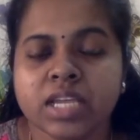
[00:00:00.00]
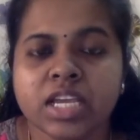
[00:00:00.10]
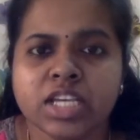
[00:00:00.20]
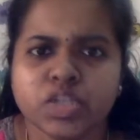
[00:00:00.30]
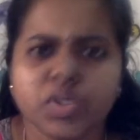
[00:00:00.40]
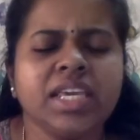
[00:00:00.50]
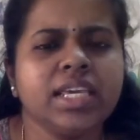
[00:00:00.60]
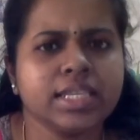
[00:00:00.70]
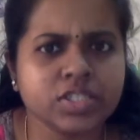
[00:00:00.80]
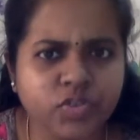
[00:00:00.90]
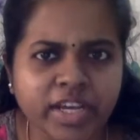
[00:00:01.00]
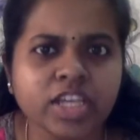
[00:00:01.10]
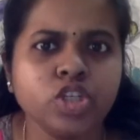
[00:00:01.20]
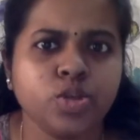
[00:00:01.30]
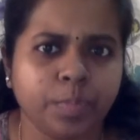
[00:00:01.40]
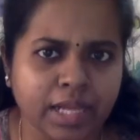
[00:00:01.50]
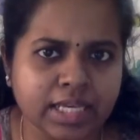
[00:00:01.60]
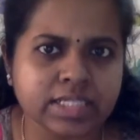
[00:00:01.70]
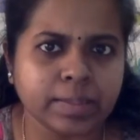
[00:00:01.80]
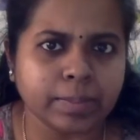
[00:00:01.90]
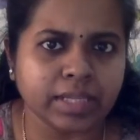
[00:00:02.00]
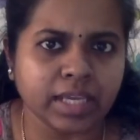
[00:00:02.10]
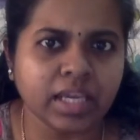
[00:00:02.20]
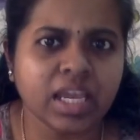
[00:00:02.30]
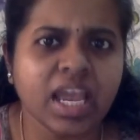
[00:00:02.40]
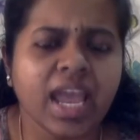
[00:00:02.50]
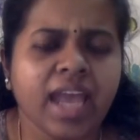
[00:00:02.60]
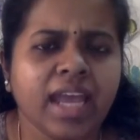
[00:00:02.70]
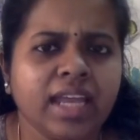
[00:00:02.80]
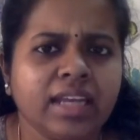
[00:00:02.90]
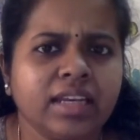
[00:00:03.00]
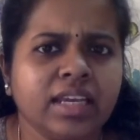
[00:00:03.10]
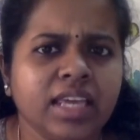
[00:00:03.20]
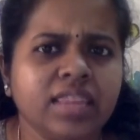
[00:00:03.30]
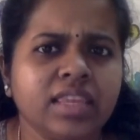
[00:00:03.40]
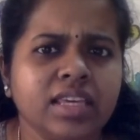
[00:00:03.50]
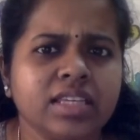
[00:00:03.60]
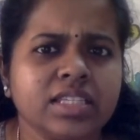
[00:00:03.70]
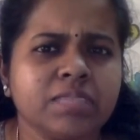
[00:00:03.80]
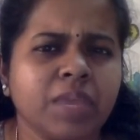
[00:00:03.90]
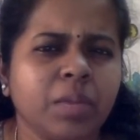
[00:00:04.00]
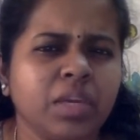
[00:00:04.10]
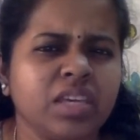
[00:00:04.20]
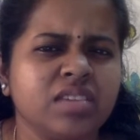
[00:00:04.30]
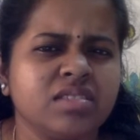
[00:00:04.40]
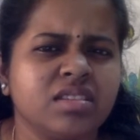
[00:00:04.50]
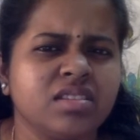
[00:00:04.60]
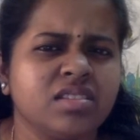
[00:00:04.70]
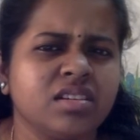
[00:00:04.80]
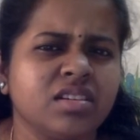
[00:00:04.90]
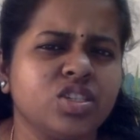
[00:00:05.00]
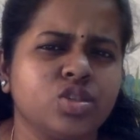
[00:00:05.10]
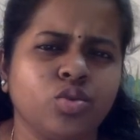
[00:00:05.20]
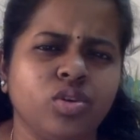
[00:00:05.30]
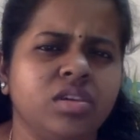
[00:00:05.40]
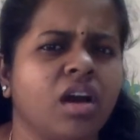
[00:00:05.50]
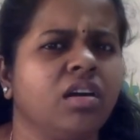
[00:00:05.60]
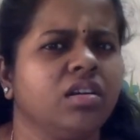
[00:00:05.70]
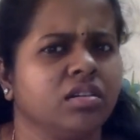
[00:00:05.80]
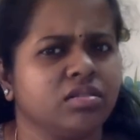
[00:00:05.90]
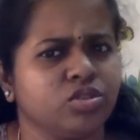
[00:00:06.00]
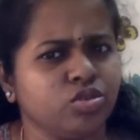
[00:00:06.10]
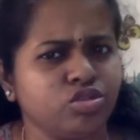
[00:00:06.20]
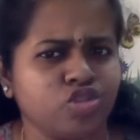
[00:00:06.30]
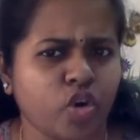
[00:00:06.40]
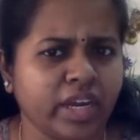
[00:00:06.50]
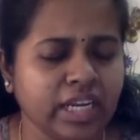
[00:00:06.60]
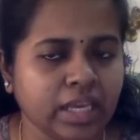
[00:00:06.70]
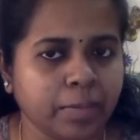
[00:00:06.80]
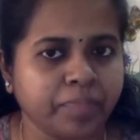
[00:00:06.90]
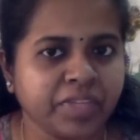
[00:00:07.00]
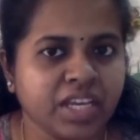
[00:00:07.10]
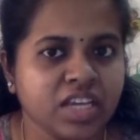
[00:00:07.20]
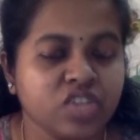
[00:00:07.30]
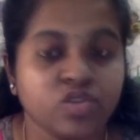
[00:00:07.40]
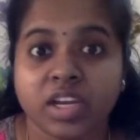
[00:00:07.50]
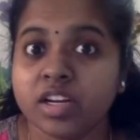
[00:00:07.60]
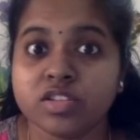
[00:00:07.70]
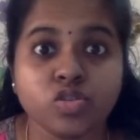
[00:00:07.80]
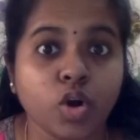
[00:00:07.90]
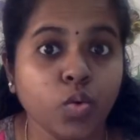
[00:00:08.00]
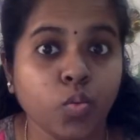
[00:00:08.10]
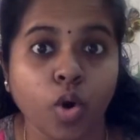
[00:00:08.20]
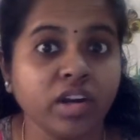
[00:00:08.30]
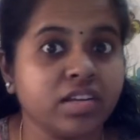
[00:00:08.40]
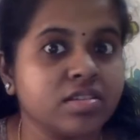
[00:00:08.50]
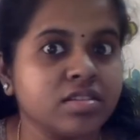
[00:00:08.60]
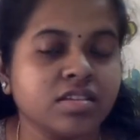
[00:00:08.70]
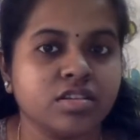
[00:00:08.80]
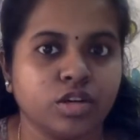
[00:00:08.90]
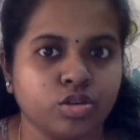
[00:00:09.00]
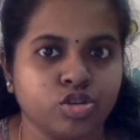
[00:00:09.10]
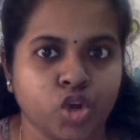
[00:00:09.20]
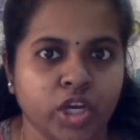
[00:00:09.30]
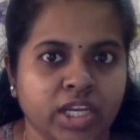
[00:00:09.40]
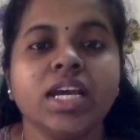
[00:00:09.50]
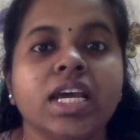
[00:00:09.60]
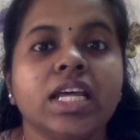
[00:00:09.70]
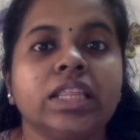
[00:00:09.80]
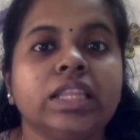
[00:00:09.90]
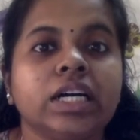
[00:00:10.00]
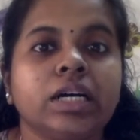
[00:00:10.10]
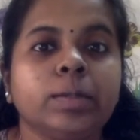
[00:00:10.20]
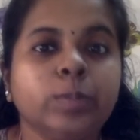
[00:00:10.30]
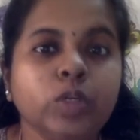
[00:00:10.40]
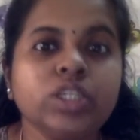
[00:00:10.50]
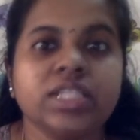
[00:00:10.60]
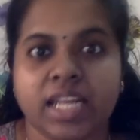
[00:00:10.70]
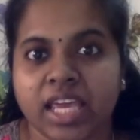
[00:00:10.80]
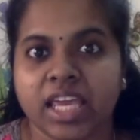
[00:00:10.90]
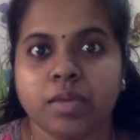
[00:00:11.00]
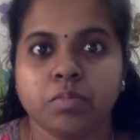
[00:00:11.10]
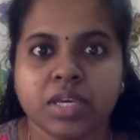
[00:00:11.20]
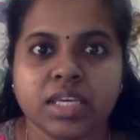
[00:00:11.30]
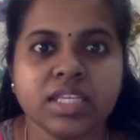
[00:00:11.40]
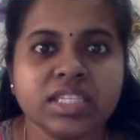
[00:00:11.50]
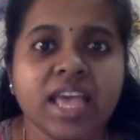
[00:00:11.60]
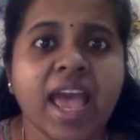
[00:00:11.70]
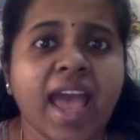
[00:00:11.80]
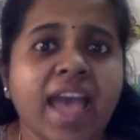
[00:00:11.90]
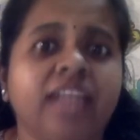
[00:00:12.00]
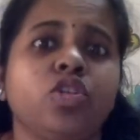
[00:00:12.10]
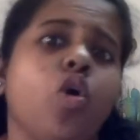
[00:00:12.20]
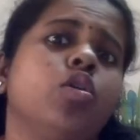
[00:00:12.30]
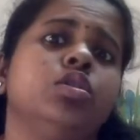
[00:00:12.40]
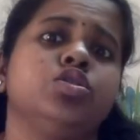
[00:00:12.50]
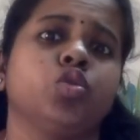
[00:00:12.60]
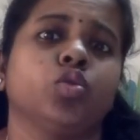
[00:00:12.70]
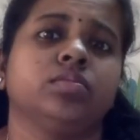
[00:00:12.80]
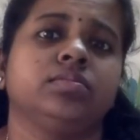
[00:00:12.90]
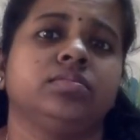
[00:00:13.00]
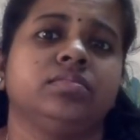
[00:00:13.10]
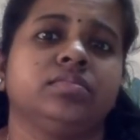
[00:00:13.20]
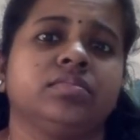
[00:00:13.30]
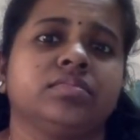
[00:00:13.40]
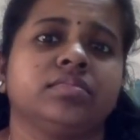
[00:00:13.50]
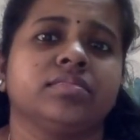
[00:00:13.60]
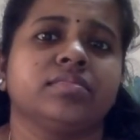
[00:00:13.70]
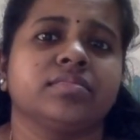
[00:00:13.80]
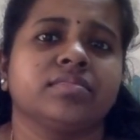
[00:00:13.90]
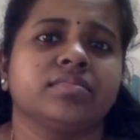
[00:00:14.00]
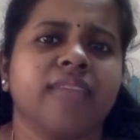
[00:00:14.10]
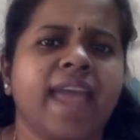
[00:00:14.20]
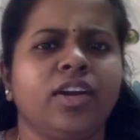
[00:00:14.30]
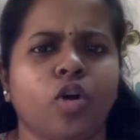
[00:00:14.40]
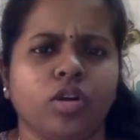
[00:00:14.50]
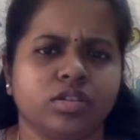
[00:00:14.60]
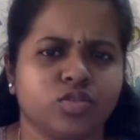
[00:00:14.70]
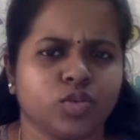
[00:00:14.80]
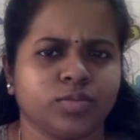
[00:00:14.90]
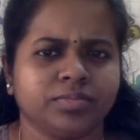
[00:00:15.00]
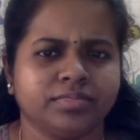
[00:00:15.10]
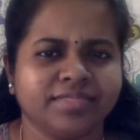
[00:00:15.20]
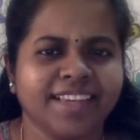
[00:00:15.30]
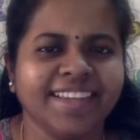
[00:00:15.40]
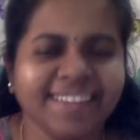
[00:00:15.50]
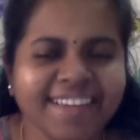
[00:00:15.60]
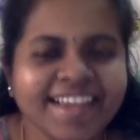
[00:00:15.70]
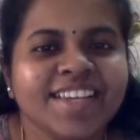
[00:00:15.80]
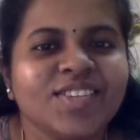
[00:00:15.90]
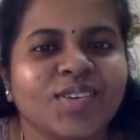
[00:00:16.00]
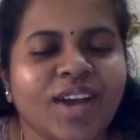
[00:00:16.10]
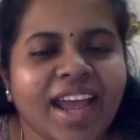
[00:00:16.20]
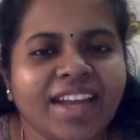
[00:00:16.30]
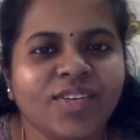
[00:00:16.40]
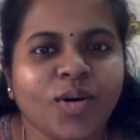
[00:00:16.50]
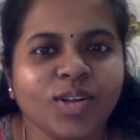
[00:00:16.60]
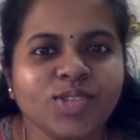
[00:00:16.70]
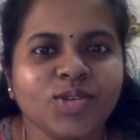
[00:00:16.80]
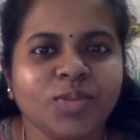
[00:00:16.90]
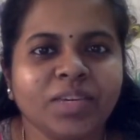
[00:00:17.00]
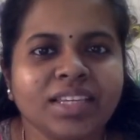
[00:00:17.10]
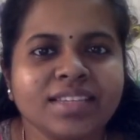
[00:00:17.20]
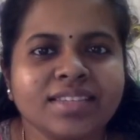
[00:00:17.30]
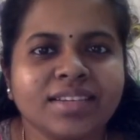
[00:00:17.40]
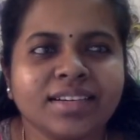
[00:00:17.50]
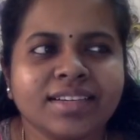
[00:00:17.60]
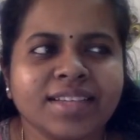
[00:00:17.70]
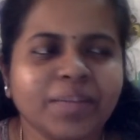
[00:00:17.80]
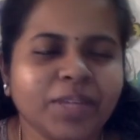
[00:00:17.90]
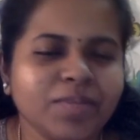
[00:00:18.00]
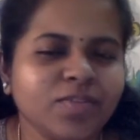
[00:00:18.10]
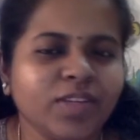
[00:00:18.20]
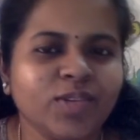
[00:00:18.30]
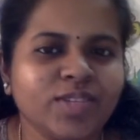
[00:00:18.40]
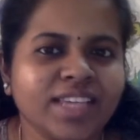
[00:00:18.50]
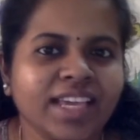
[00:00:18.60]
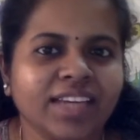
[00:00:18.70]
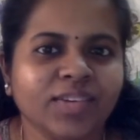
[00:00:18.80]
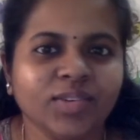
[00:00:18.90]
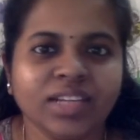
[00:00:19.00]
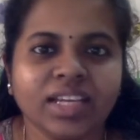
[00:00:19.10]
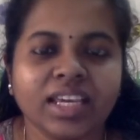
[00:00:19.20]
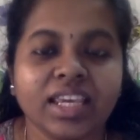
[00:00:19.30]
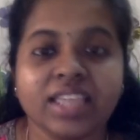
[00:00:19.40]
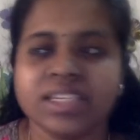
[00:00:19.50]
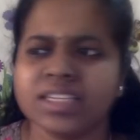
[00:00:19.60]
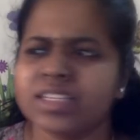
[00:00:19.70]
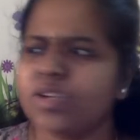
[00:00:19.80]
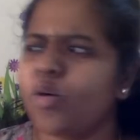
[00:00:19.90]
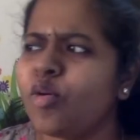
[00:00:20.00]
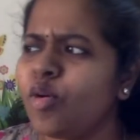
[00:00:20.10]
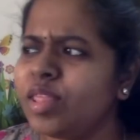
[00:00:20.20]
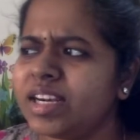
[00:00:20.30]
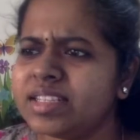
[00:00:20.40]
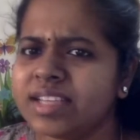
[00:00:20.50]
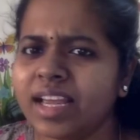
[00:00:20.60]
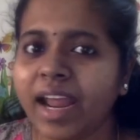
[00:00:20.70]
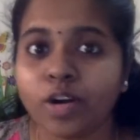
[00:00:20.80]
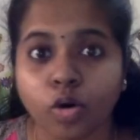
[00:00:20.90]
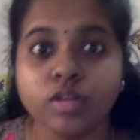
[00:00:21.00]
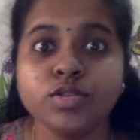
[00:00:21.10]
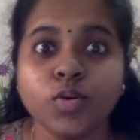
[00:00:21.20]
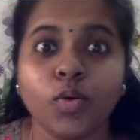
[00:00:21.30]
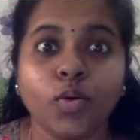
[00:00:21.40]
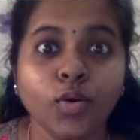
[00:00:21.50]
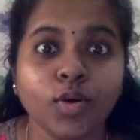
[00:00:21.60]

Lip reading: So he is trying to play something, and he thinks maybe his sister is too young to join him. So he does not want his sister to join. The book's name is And Also. And Also. So and also means sometimes when you say yes, all that is there, and also